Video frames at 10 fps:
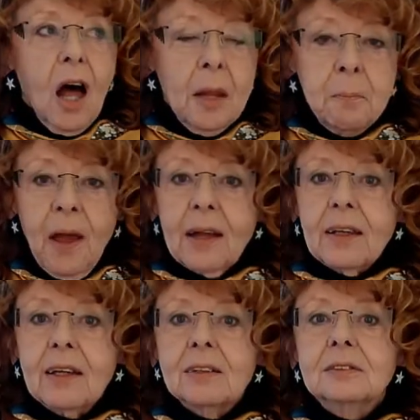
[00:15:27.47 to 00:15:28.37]

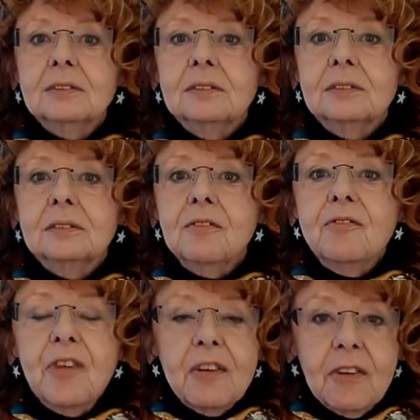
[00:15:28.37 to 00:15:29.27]
unpacking,
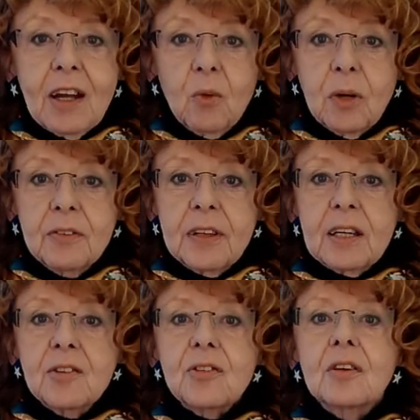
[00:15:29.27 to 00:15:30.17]
figuring out where
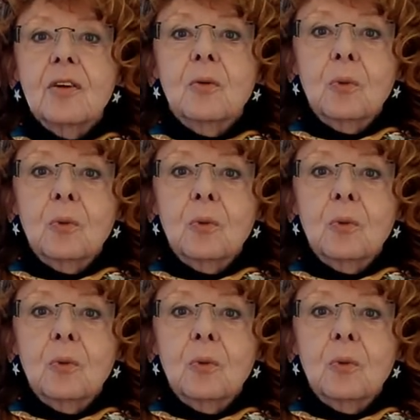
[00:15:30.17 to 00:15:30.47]
everything is,